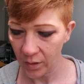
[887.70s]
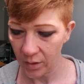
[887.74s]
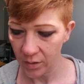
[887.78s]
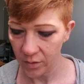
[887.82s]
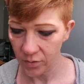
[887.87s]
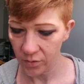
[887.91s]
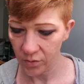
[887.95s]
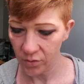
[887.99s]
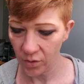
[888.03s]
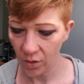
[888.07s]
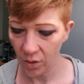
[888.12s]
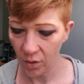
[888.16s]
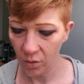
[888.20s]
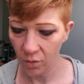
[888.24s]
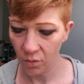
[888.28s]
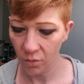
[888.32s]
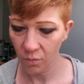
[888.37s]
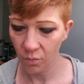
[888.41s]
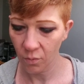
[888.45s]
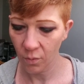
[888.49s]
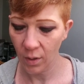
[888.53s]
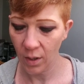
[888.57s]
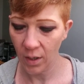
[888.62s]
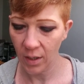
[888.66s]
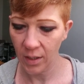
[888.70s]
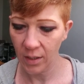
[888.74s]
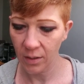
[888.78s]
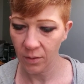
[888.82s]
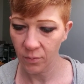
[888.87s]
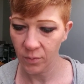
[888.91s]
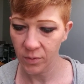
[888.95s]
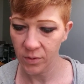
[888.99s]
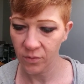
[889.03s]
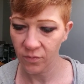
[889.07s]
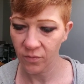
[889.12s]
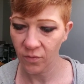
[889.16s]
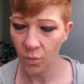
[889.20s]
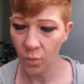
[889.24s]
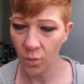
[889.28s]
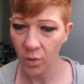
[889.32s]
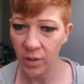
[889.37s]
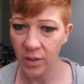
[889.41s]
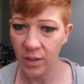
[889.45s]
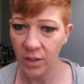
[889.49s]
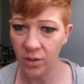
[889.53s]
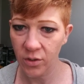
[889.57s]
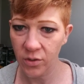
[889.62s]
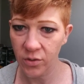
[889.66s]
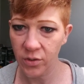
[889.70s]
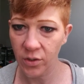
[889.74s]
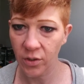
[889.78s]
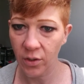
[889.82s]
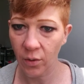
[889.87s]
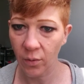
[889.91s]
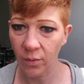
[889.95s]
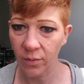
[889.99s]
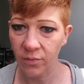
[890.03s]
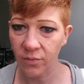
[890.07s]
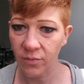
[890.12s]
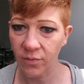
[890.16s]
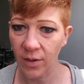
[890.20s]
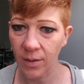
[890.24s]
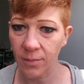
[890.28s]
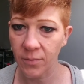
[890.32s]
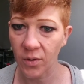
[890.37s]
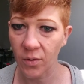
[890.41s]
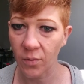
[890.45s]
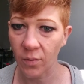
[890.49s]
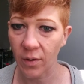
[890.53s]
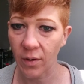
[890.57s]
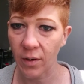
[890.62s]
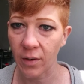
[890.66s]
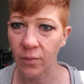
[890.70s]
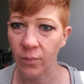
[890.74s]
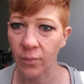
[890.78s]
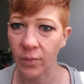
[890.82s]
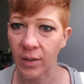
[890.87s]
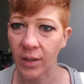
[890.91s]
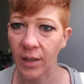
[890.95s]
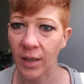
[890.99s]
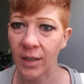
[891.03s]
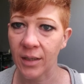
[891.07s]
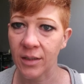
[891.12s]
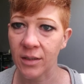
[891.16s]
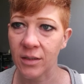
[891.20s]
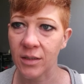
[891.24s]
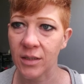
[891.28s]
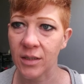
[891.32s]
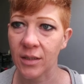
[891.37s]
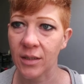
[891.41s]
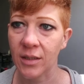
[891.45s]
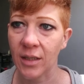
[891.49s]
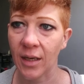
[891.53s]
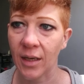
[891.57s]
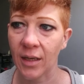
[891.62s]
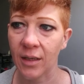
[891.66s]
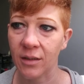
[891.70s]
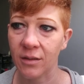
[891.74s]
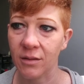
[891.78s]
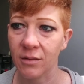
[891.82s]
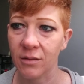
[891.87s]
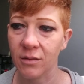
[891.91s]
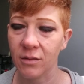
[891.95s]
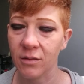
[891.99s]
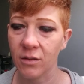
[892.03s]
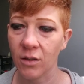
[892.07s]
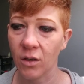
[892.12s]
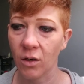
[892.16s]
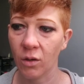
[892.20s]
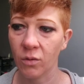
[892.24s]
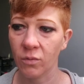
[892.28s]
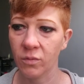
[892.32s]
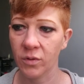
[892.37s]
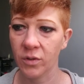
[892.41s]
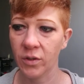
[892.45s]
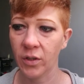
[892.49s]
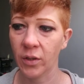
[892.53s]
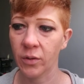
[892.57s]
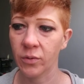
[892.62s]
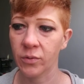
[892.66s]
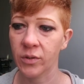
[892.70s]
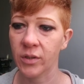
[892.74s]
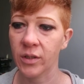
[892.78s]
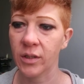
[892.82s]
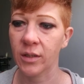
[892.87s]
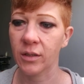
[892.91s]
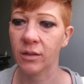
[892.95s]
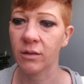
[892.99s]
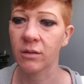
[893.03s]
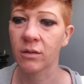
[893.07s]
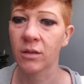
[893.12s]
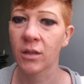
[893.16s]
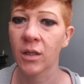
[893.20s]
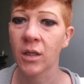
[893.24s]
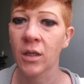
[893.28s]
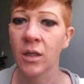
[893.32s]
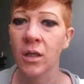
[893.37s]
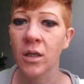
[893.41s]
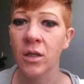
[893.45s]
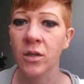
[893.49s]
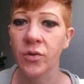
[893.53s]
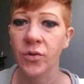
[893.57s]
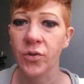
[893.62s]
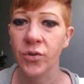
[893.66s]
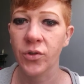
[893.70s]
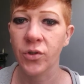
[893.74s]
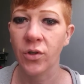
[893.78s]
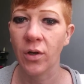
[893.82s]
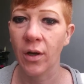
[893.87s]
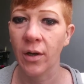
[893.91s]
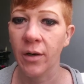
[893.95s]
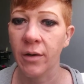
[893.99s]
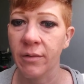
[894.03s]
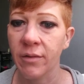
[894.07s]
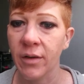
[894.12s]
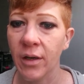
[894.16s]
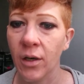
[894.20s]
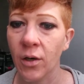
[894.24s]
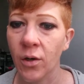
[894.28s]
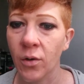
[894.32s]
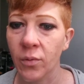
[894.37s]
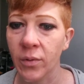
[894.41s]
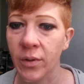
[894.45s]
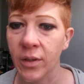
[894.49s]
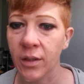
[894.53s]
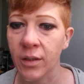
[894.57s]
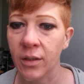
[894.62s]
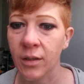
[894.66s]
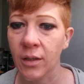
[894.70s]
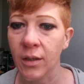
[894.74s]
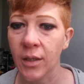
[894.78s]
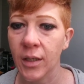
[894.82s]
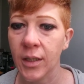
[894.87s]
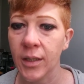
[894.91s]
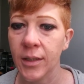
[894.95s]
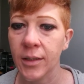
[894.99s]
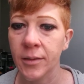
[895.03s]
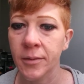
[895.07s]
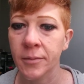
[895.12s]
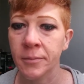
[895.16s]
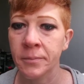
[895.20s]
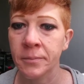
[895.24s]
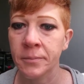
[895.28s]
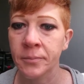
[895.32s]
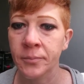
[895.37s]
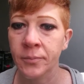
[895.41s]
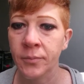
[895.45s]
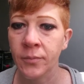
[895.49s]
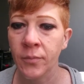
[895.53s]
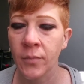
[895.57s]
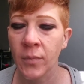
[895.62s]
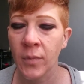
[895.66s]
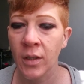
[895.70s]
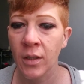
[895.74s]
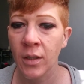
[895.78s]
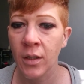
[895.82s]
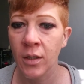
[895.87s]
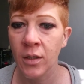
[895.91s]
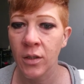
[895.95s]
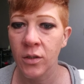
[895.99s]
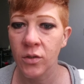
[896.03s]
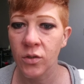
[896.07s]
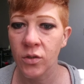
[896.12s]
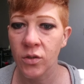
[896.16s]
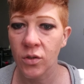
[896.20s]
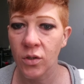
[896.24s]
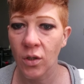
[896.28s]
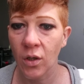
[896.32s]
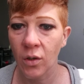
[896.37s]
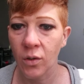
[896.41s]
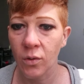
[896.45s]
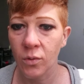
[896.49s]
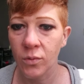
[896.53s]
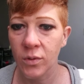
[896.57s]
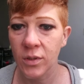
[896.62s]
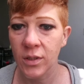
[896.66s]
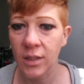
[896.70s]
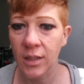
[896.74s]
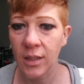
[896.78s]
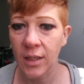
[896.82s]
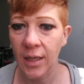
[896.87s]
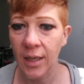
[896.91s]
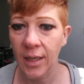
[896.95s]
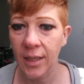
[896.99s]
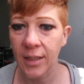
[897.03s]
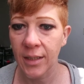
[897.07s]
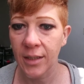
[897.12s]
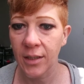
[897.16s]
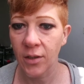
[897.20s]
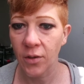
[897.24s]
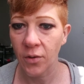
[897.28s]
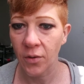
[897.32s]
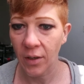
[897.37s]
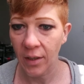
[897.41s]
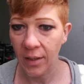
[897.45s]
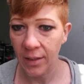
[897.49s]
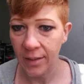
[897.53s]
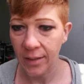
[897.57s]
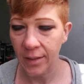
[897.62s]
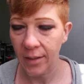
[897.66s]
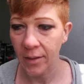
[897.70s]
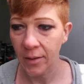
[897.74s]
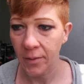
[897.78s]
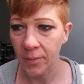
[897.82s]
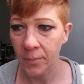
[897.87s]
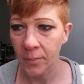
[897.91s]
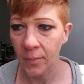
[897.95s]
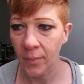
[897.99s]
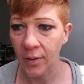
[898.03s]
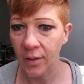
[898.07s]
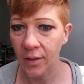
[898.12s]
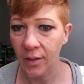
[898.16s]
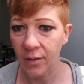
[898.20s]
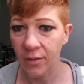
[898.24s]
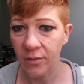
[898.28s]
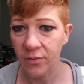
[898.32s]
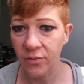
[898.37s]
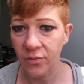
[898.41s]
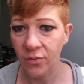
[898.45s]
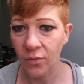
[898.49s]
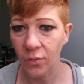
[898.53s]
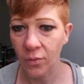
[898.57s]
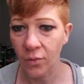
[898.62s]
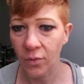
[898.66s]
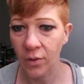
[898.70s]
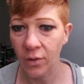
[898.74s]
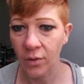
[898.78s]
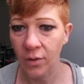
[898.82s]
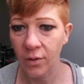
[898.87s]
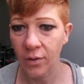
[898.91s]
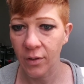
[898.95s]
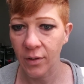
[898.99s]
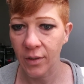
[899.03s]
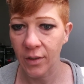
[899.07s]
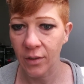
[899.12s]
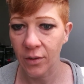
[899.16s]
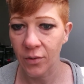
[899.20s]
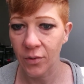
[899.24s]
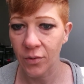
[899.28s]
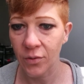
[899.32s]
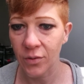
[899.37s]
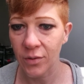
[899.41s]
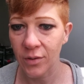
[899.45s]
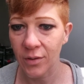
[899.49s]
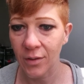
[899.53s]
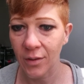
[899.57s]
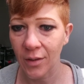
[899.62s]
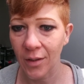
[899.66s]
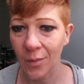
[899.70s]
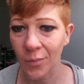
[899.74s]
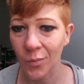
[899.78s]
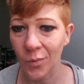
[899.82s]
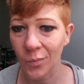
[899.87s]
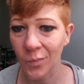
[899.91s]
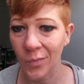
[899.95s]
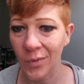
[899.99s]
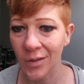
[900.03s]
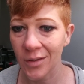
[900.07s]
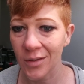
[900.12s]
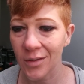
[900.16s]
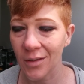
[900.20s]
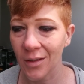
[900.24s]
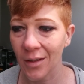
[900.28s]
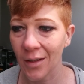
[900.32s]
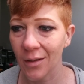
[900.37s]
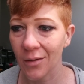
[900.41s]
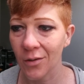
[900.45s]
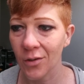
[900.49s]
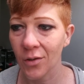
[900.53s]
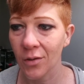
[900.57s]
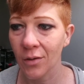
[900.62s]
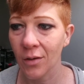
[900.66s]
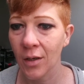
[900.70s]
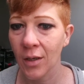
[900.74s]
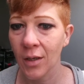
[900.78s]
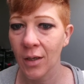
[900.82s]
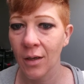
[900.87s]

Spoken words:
So it was 4 years ago in February when I did that overdosing shot of heroin. So today, here I am, 4 years and a couple months later.